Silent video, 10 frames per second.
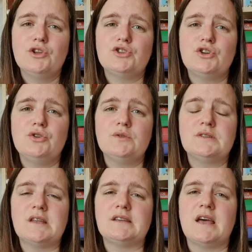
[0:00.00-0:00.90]
to
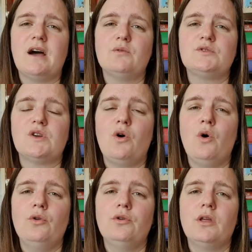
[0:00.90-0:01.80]
set out
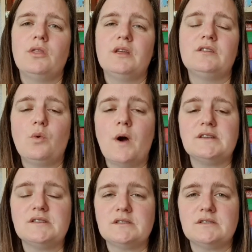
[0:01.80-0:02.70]
on this
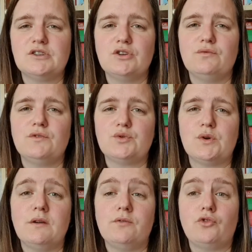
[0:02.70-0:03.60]
quest to
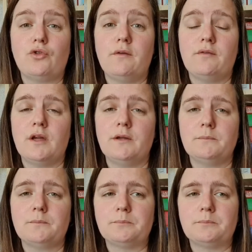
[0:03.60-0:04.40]
retrieve the trophy.